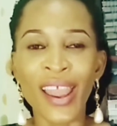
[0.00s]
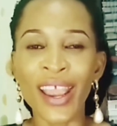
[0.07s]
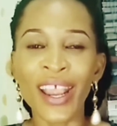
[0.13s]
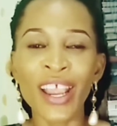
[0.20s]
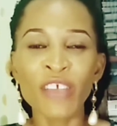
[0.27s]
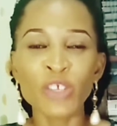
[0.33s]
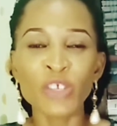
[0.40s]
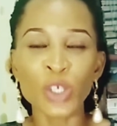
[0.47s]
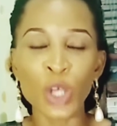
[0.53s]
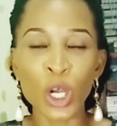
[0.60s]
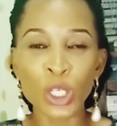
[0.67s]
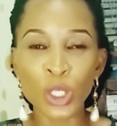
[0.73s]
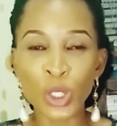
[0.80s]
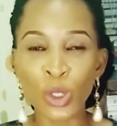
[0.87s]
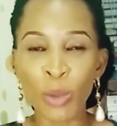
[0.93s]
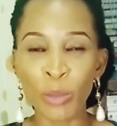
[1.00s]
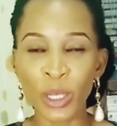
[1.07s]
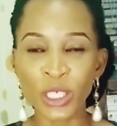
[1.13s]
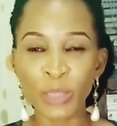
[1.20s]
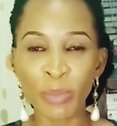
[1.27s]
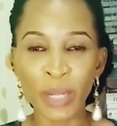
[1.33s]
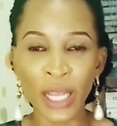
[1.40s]
it gives God so
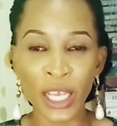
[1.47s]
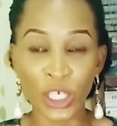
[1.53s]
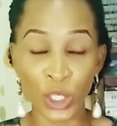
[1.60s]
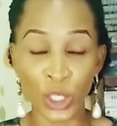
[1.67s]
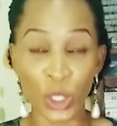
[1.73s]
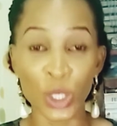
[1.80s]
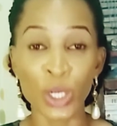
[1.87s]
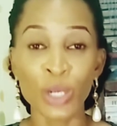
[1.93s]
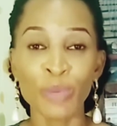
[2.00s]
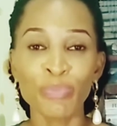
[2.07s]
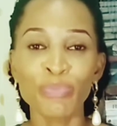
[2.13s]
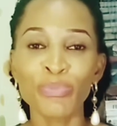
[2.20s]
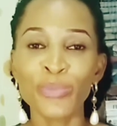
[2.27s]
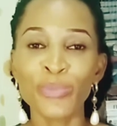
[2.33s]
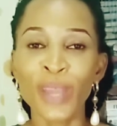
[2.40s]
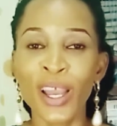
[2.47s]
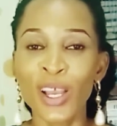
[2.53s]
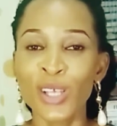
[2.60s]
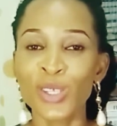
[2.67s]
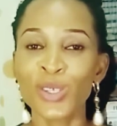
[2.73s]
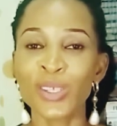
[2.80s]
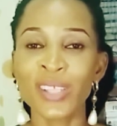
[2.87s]
much pleasure.
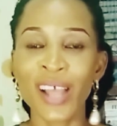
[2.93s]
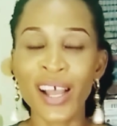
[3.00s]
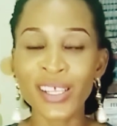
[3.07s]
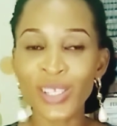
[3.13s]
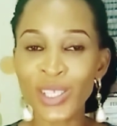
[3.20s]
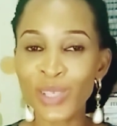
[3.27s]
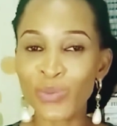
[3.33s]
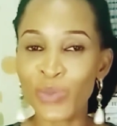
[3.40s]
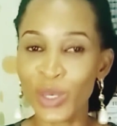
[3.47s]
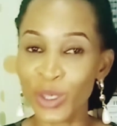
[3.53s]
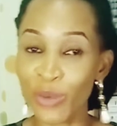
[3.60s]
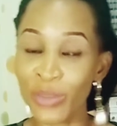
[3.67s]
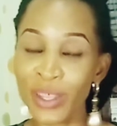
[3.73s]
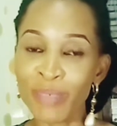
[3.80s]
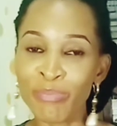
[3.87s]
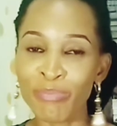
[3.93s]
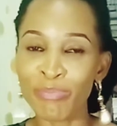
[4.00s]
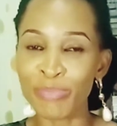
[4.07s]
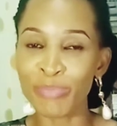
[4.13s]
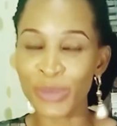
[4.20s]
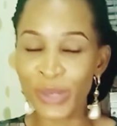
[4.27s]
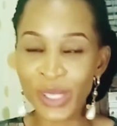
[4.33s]
So that's one of the
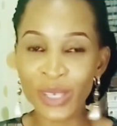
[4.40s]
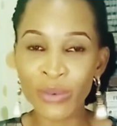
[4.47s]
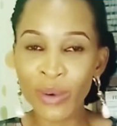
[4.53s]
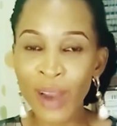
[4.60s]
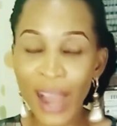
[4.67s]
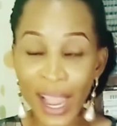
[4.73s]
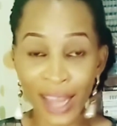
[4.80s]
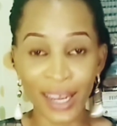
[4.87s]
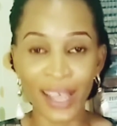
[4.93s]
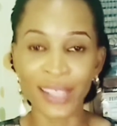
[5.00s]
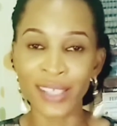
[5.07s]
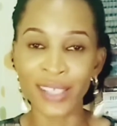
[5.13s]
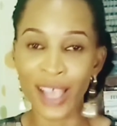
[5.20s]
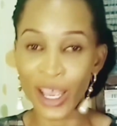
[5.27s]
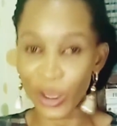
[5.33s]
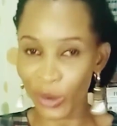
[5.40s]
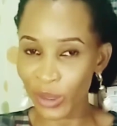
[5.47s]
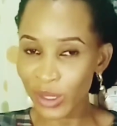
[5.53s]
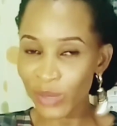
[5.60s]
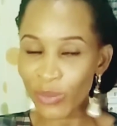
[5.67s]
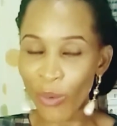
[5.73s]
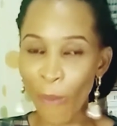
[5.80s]
beautiful highlights I got
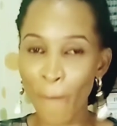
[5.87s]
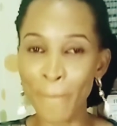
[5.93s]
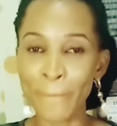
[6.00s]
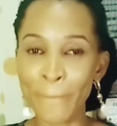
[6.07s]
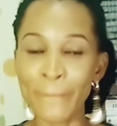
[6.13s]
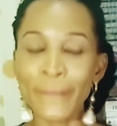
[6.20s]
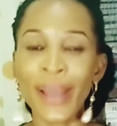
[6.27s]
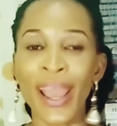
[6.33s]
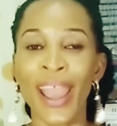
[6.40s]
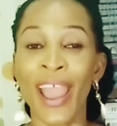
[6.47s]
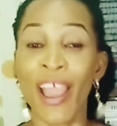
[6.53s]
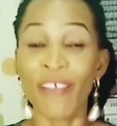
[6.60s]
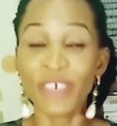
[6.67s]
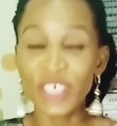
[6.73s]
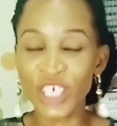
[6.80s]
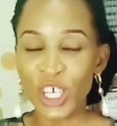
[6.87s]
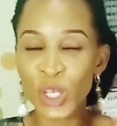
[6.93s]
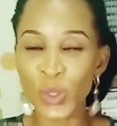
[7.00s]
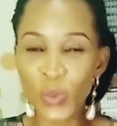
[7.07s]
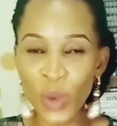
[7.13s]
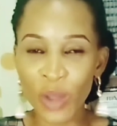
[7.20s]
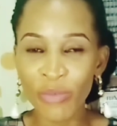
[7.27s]
from
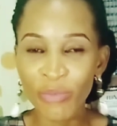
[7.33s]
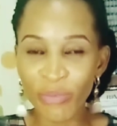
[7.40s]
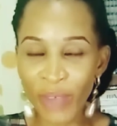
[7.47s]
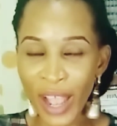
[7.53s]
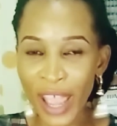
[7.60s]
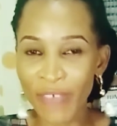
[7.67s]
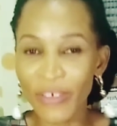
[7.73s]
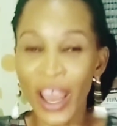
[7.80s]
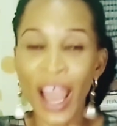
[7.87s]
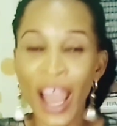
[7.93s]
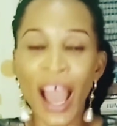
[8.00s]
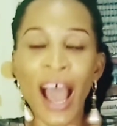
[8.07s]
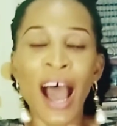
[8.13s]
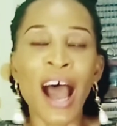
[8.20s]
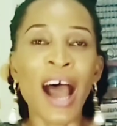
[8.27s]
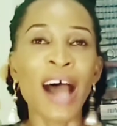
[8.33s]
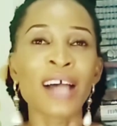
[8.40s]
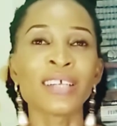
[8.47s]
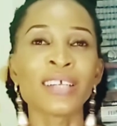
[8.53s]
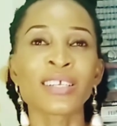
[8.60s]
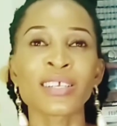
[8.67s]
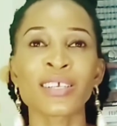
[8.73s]
Ephesians 1 5
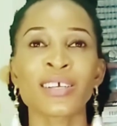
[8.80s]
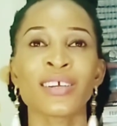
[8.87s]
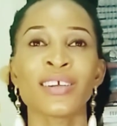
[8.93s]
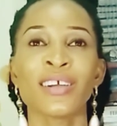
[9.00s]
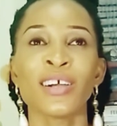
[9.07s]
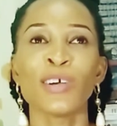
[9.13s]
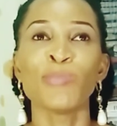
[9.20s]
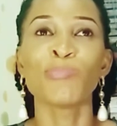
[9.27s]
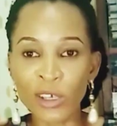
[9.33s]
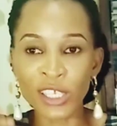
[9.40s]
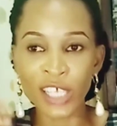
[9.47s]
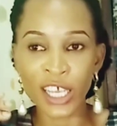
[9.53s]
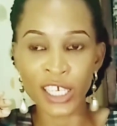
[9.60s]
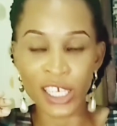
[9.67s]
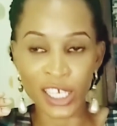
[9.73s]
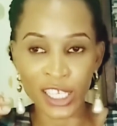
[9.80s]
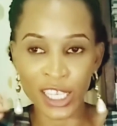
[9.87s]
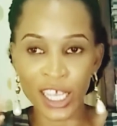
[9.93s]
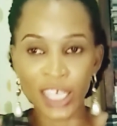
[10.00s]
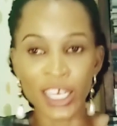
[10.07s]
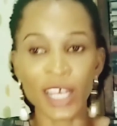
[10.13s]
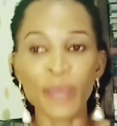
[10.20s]
and um, Paul said in his
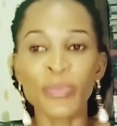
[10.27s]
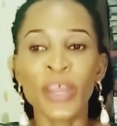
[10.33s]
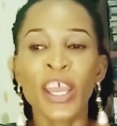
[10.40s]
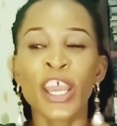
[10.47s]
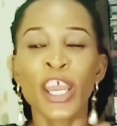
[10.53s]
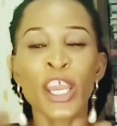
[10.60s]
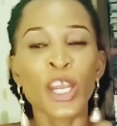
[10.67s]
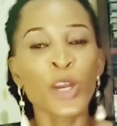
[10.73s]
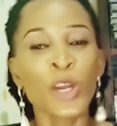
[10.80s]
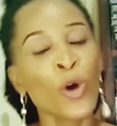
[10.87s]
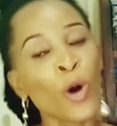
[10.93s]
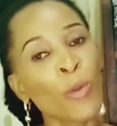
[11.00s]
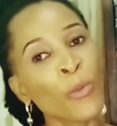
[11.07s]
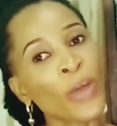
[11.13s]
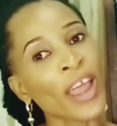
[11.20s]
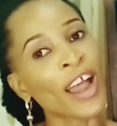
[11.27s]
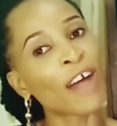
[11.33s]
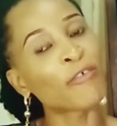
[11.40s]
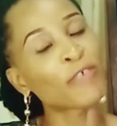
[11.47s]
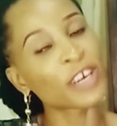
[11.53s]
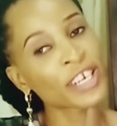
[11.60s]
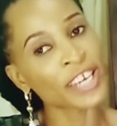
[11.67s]
letter, In whom we
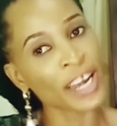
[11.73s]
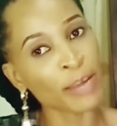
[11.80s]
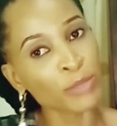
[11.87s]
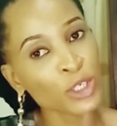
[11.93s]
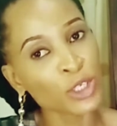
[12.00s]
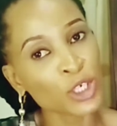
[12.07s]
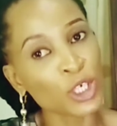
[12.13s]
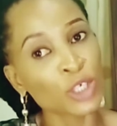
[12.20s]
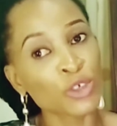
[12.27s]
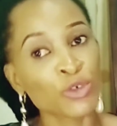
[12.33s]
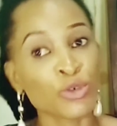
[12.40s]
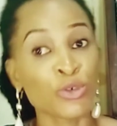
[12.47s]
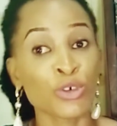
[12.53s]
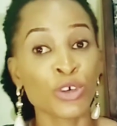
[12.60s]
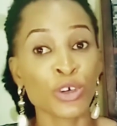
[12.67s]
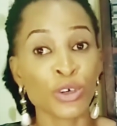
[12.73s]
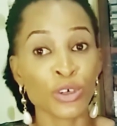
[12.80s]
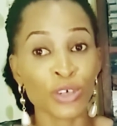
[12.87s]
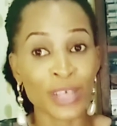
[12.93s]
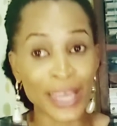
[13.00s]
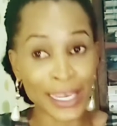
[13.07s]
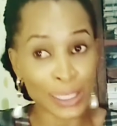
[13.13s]
have redemption through
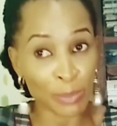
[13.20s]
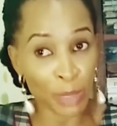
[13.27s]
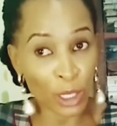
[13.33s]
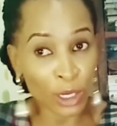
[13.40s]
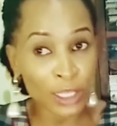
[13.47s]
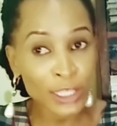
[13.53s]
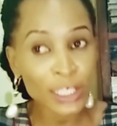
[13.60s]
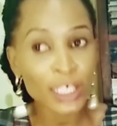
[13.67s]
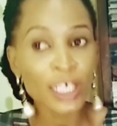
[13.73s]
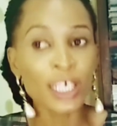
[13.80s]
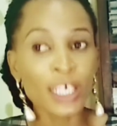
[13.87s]
his blood,